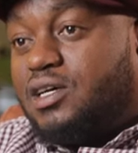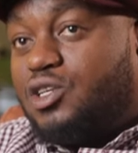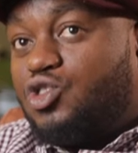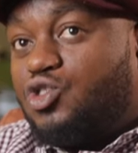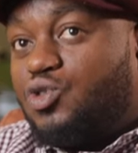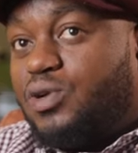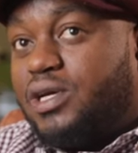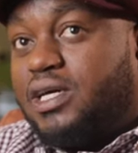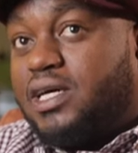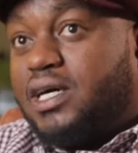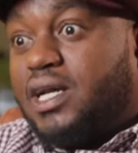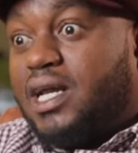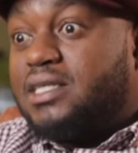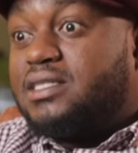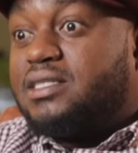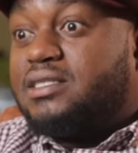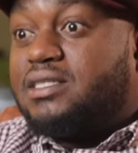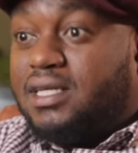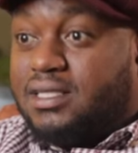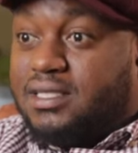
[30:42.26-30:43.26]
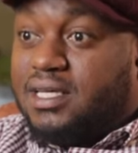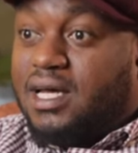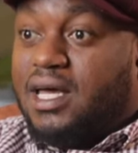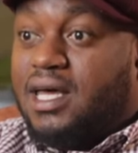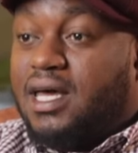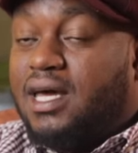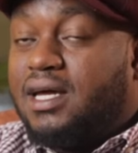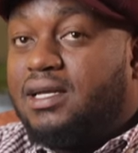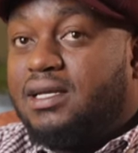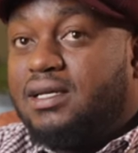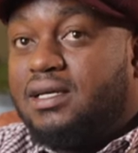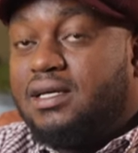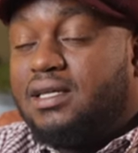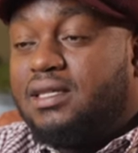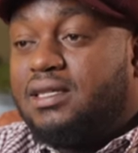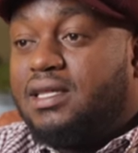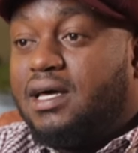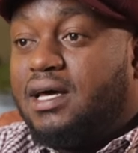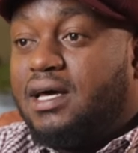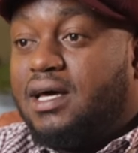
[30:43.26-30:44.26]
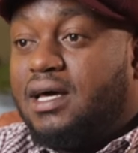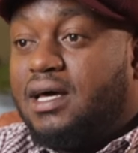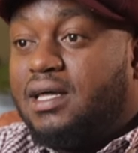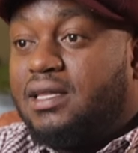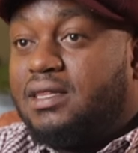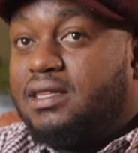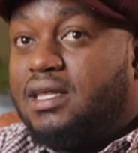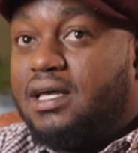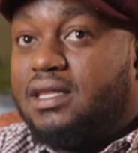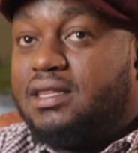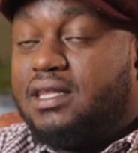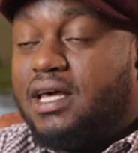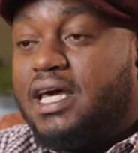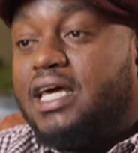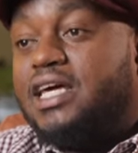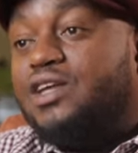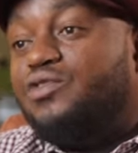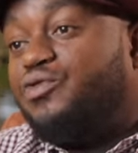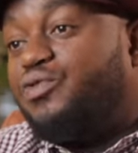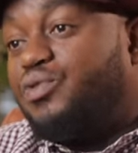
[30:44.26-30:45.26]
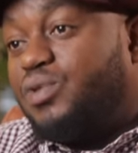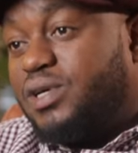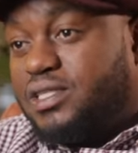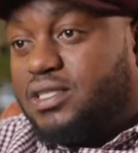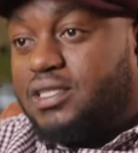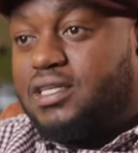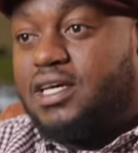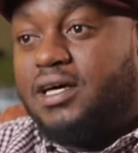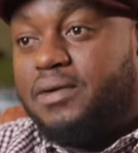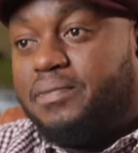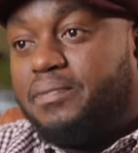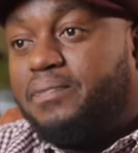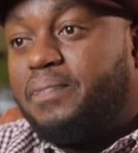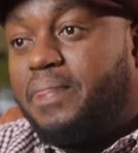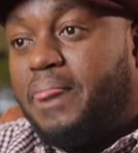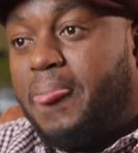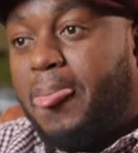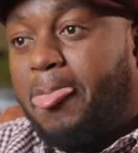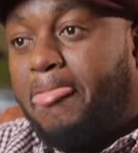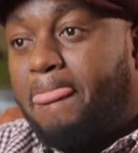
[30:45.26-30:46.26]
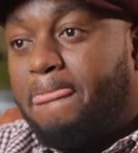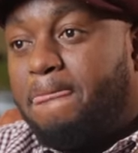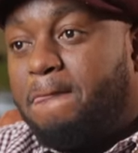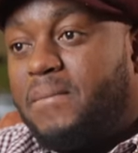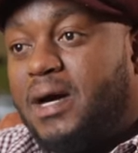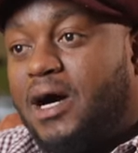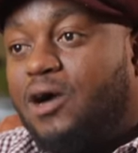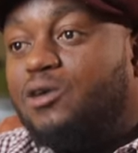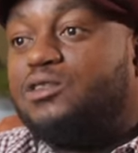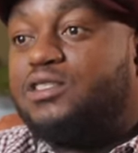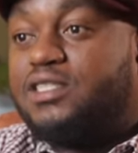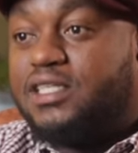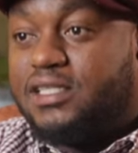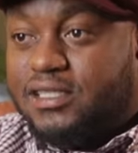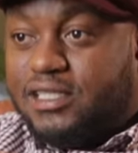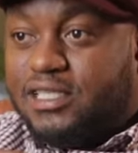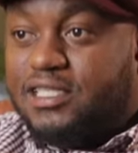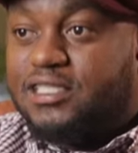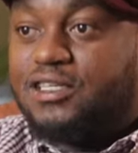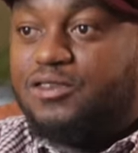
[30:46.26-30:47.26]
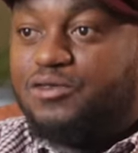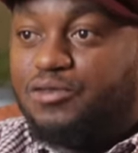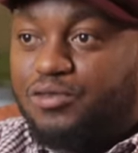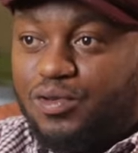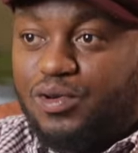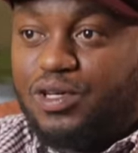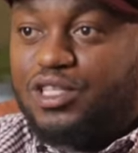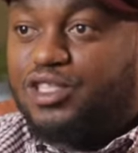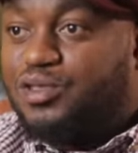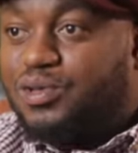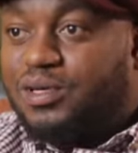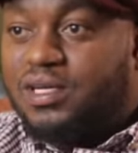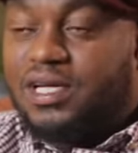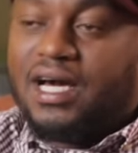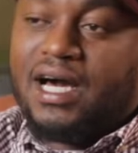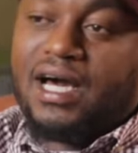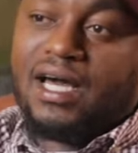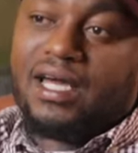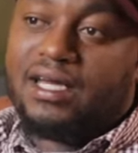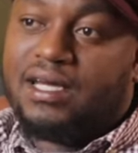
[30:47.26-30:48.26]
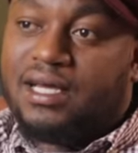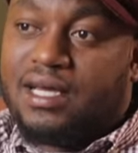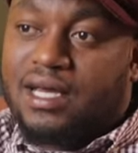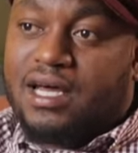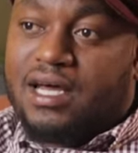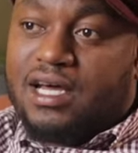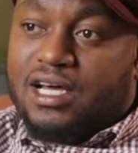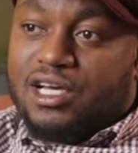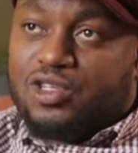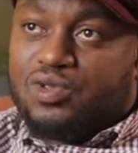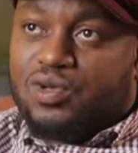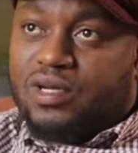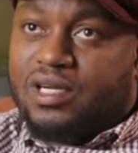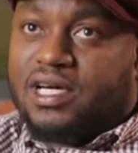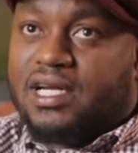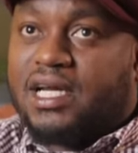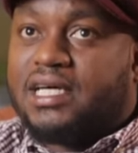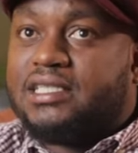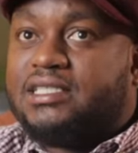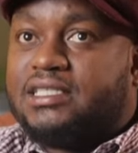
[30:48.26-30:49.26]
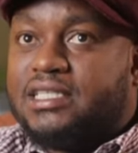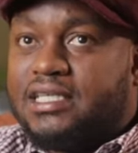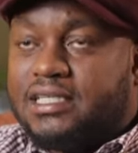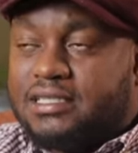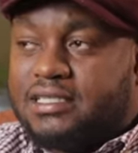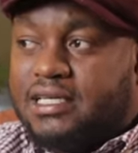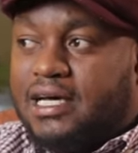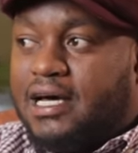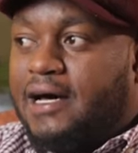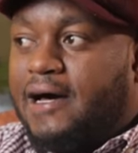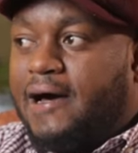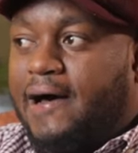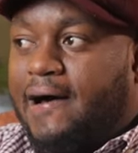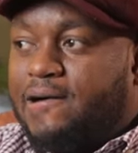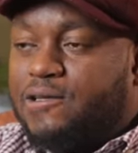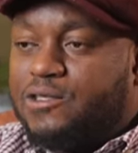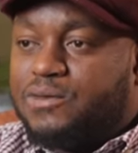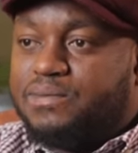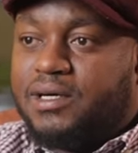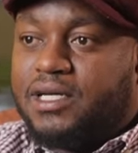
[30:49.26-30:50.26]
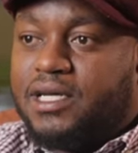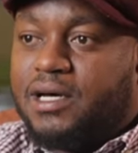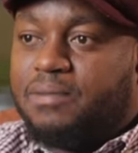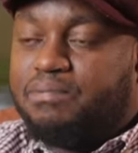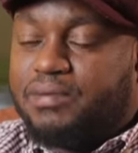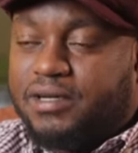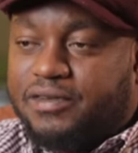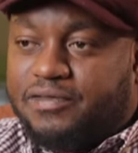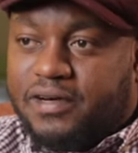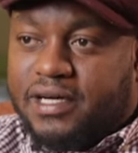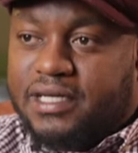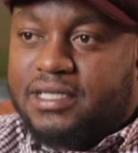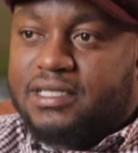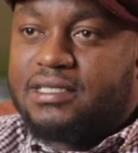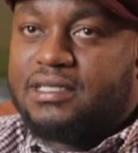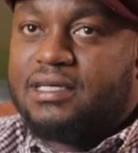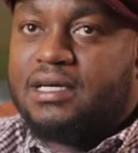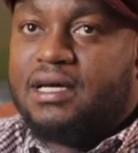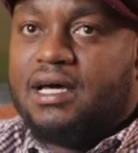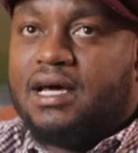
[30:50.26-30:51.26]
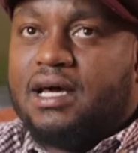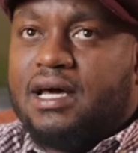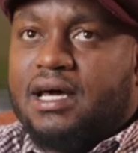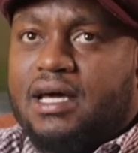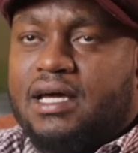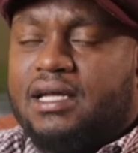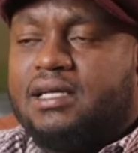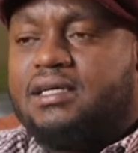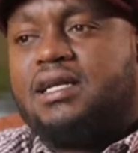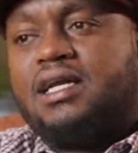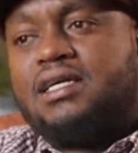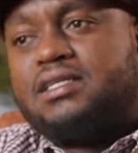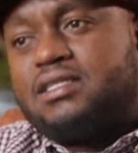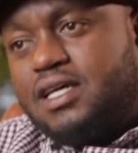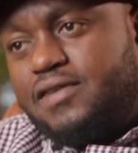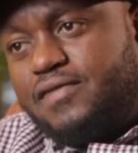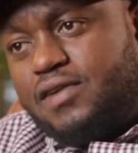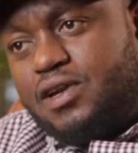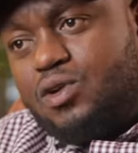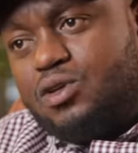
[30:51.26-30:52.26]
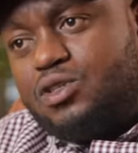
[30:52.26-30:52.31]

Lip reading: So in class 6 again, the influence came. I was still this influential guy. So in class 6, I was made a prefect. In class 7,